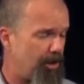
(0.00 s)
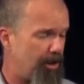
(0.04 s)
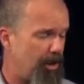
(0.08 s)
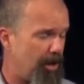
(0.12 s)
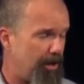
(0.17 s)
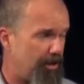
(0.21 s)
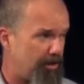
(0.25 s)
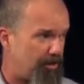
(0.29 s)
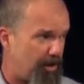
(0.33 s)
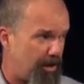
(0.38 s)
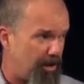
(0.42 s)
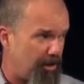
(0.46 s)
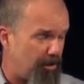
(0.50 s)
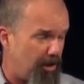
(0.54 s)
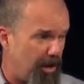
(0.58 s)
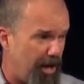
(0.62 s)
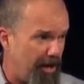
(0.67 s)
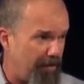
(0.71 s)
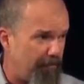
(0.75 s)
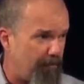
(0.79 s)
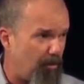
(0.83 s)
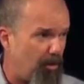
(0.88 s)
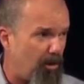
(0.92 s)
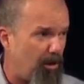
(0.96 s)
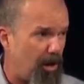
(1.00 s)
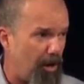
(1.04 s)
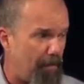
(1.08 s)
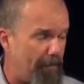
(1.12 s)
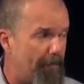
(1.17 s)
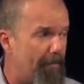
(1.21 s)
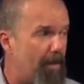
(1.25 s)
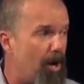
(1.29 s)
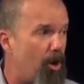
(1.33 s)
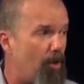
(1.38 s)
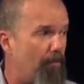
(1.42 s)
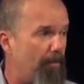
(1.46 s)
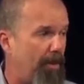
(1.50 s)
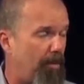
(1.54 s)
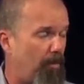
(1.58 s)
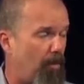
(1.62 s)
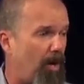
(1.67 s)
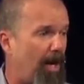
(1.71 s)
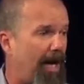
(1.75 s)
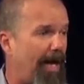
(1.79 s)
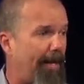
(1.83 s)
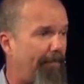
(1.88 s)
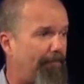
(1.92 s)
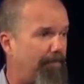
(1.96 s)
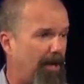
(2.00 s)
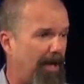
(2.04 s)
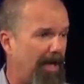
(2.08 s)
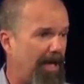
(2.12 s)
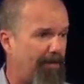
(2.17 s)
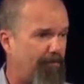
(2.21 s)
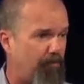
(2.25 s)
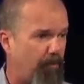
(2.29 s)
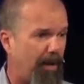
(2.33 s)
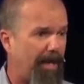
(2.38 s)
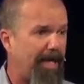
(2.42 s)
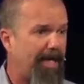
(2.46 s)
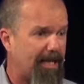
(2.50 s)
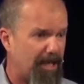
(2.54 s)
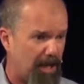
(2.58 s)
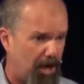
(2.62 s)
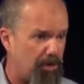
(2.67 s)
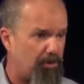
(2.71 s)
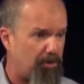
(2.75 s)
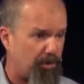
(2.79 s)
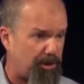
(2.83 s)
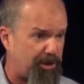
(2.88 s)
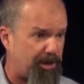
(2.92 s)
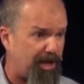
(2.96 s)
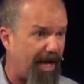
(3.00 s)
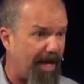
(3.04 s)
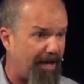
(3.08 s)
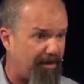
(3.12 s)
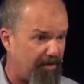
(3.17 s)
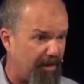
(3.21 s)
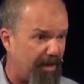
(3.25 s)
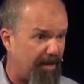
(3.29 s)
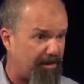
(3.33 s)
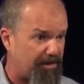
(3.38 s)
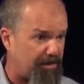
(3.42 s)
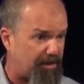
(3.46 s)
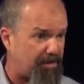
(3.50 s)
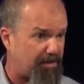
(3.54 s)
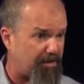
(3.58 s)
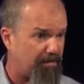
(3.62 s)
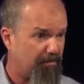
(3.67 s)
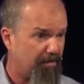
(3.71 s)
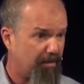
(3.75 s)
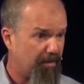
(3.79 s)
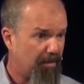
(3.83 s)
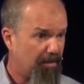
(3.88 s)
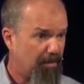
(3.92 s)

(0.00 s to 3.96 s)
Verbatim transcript: is there ever a moment where I believe we need to understand this